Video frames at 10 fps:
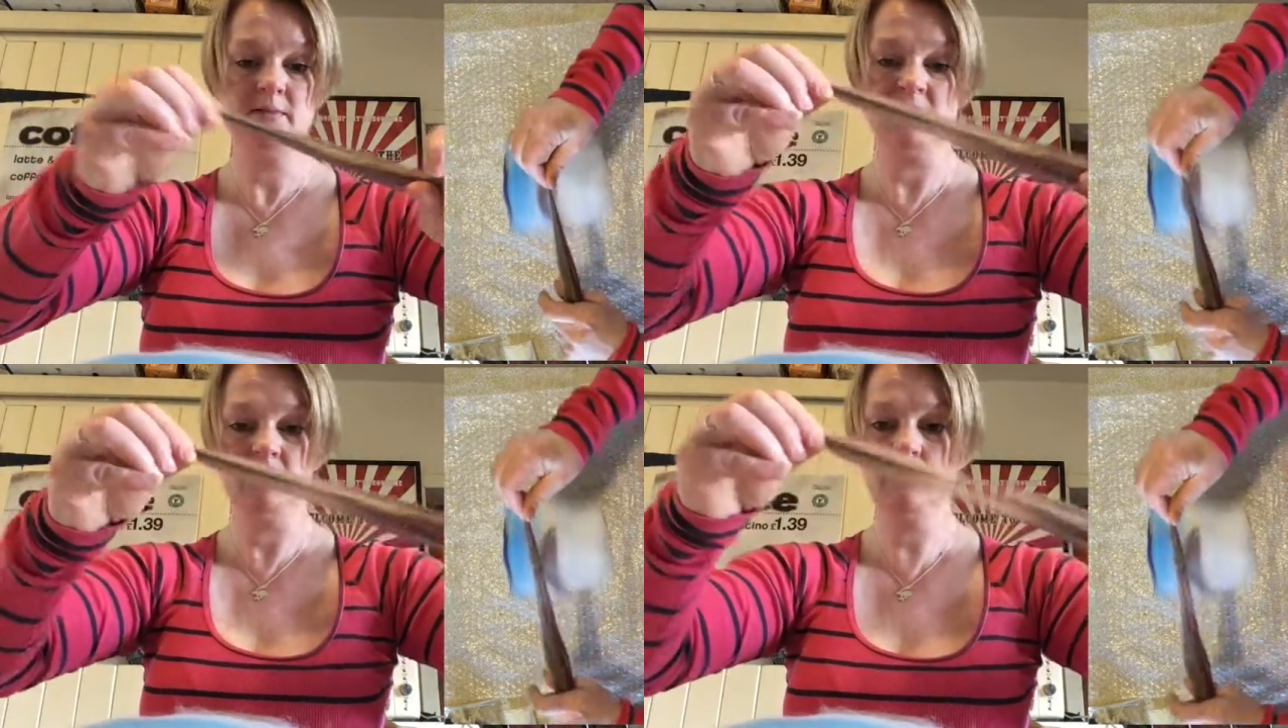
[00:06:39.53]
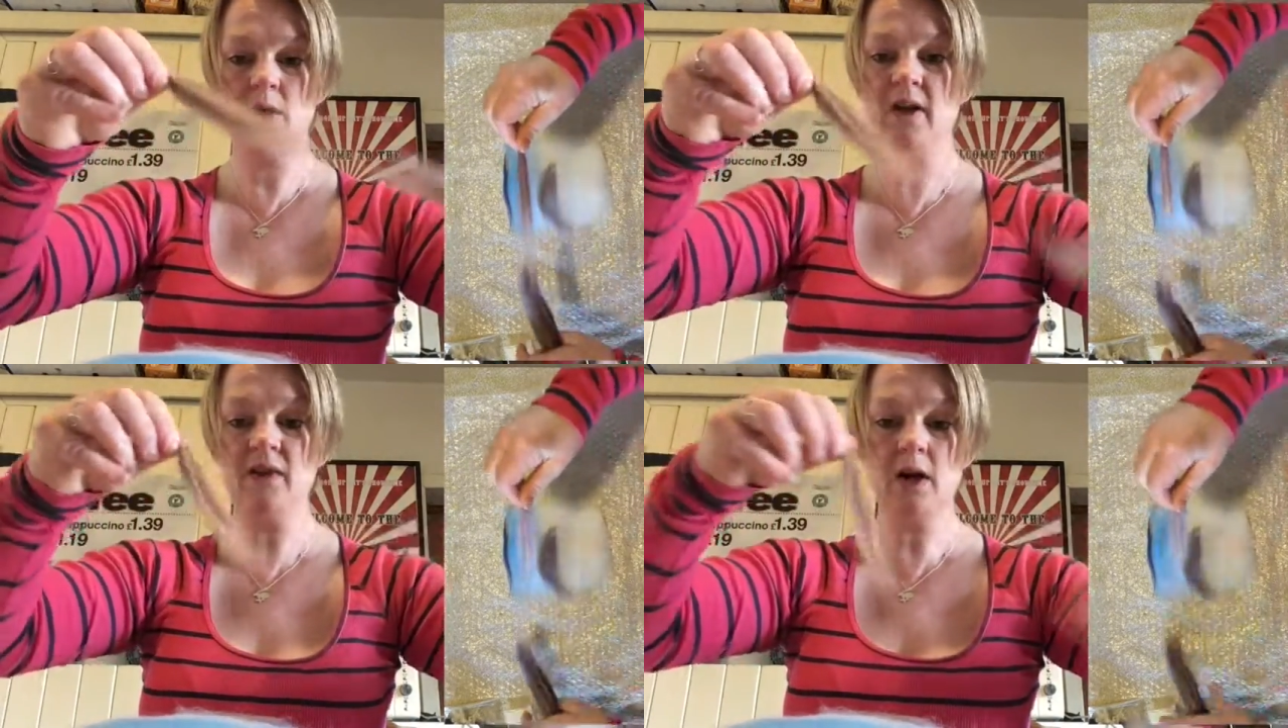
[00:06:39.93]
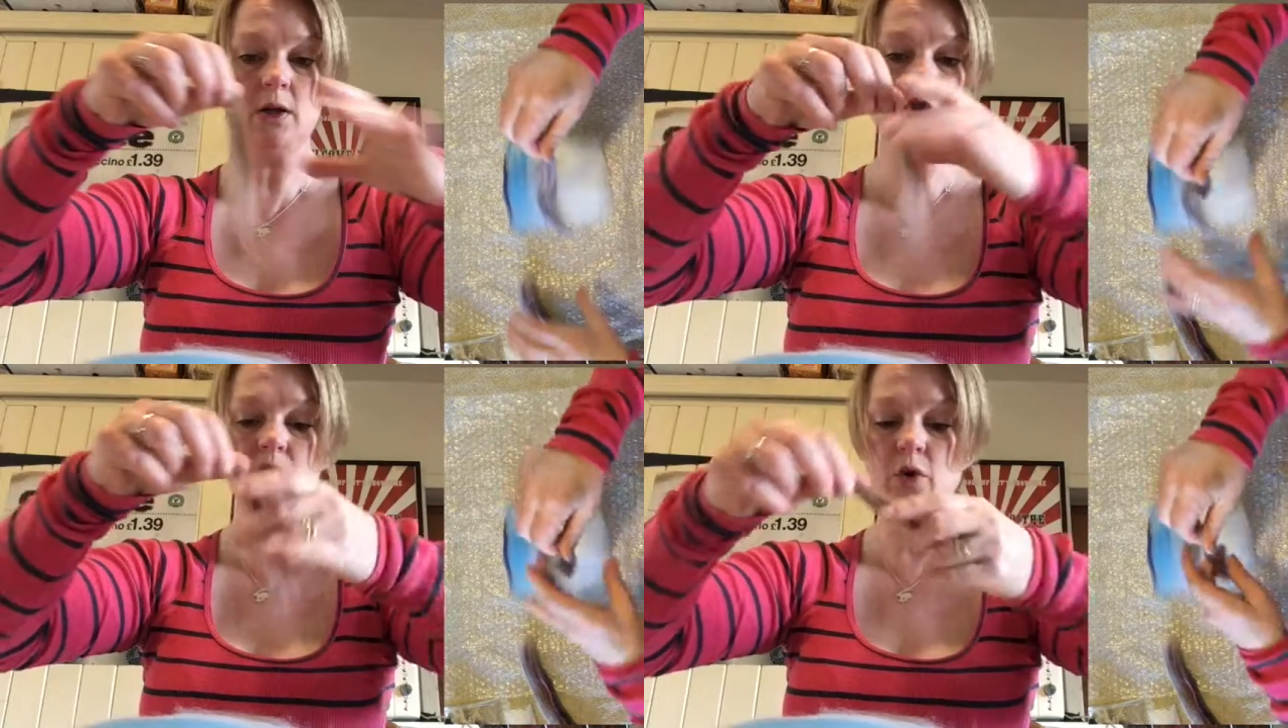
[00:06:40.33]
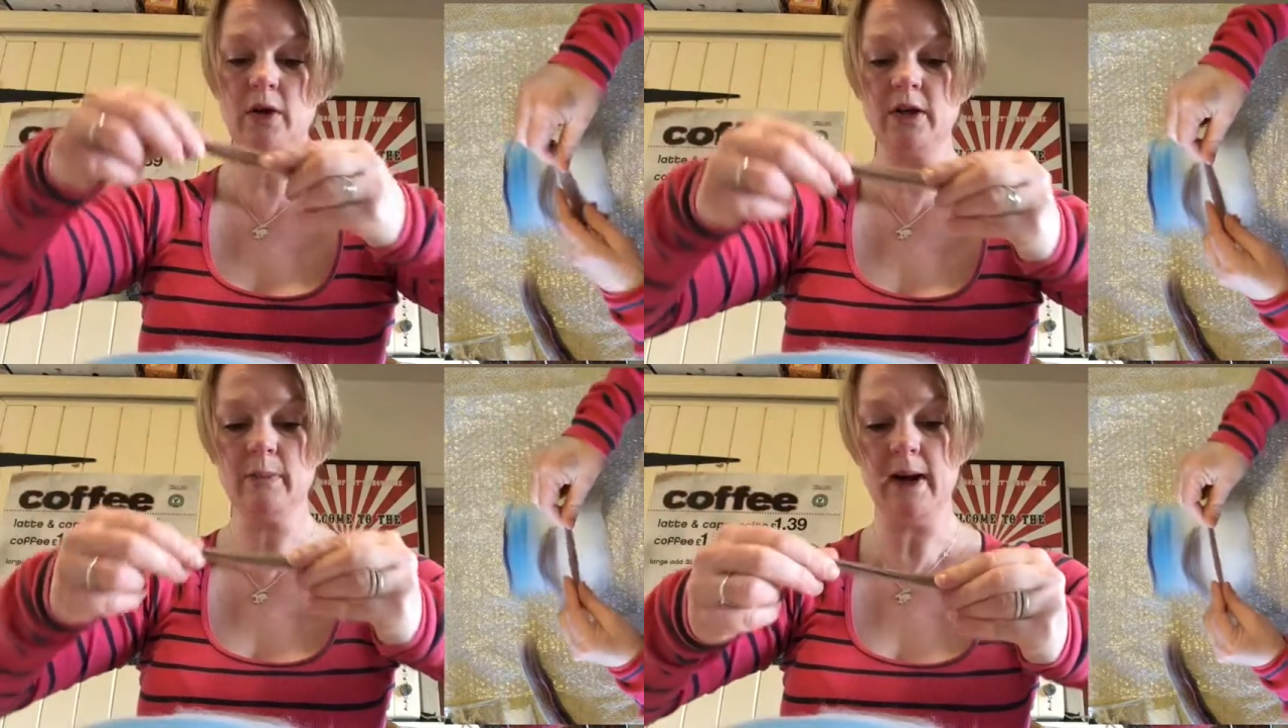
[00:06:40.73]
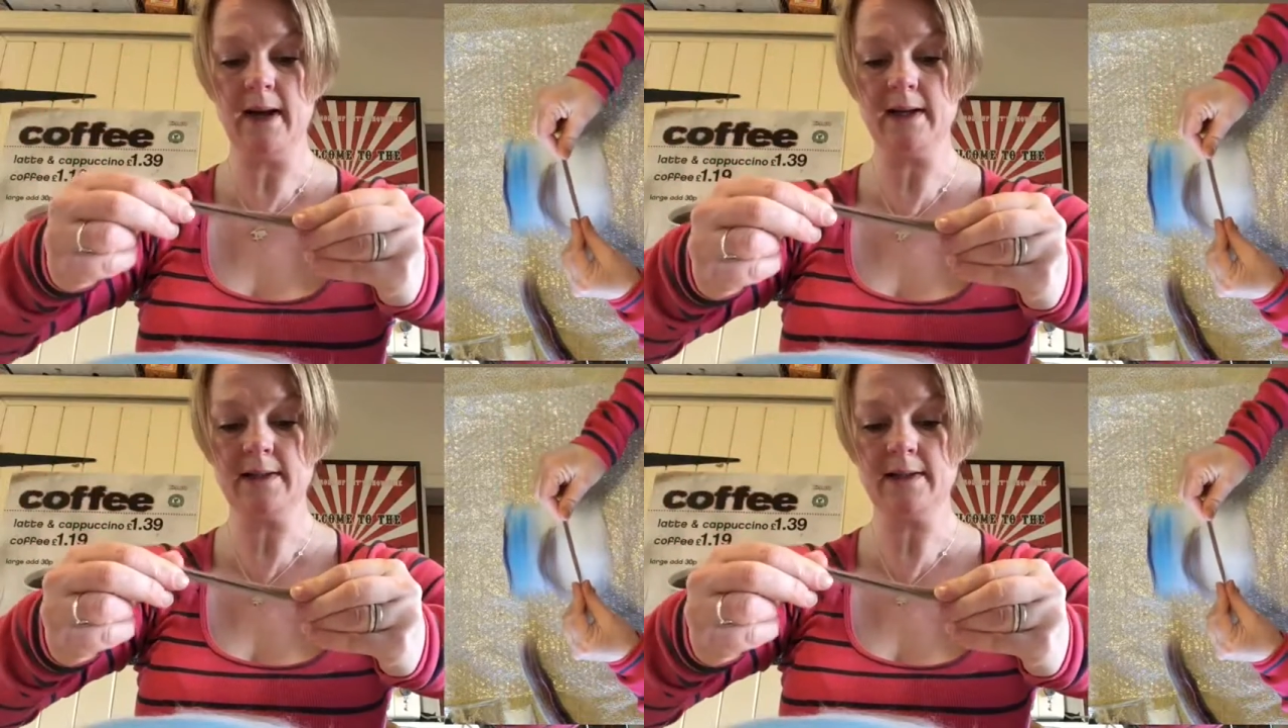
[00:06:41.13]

But whatever colours you've got in your pack,